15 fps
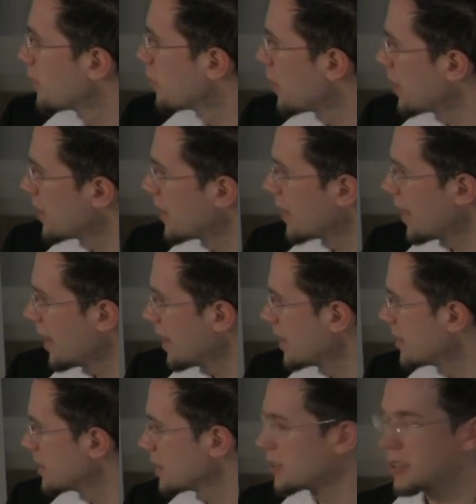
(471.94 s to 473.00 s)
When it
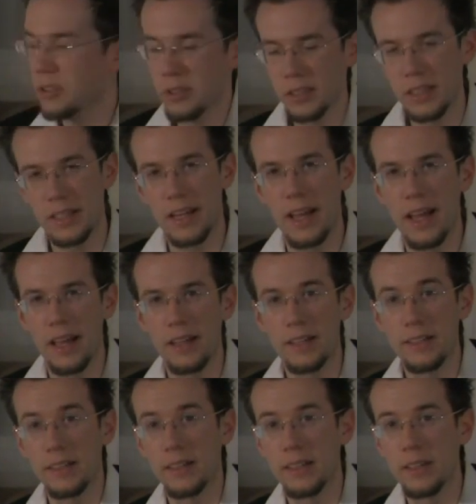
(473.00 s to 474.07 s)
ends, it's usually going to
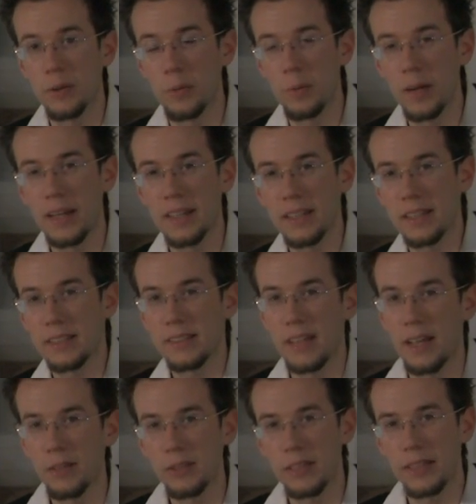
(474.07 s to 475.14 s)
end in a way that
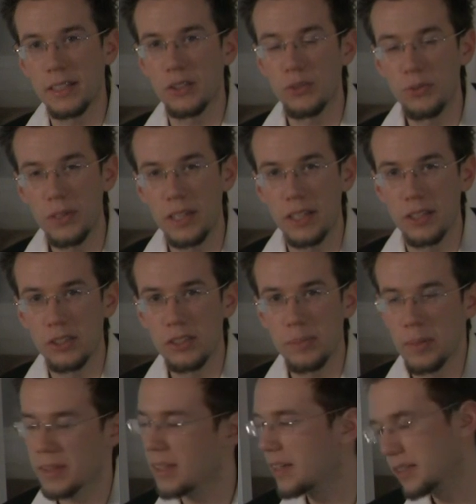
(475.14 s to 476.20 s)
sounds like it's
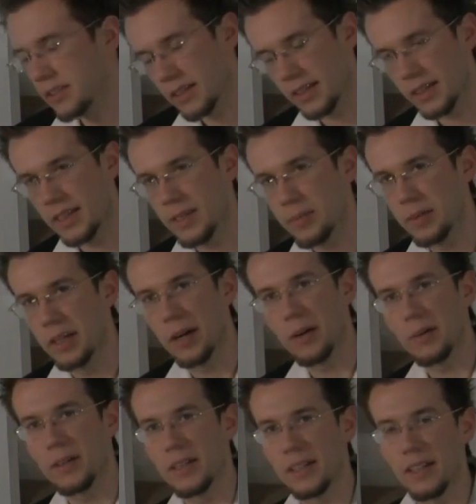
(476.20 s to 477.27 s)
finished, but then it's going to keep
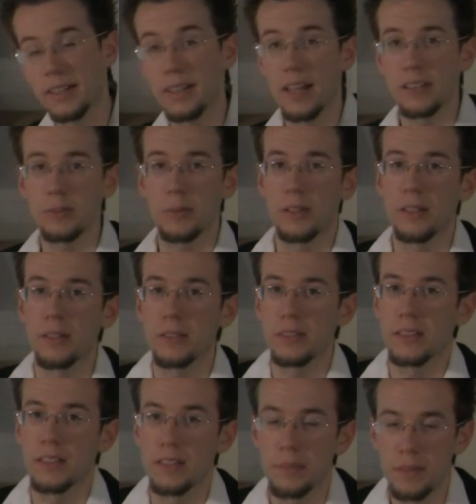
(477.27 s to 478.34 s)
going, and that's when it goes
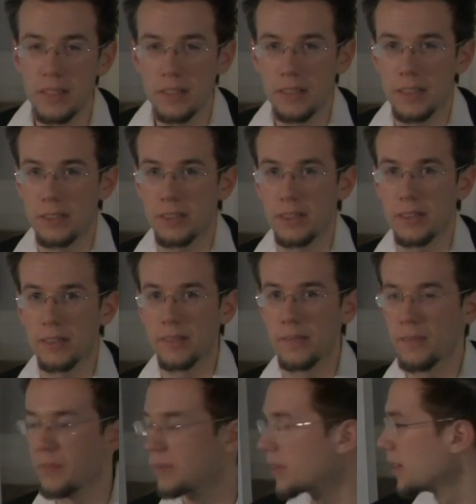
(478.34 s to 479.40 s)
into the B section.
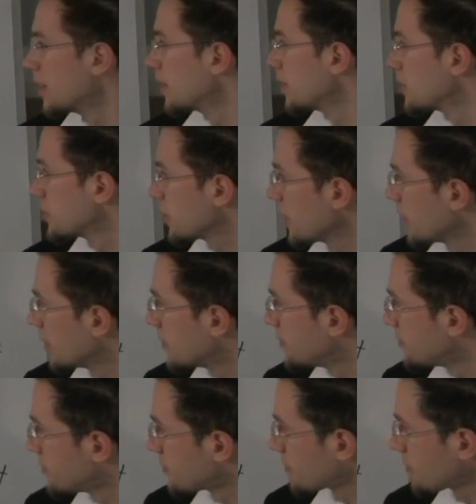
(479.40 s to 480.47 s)
So,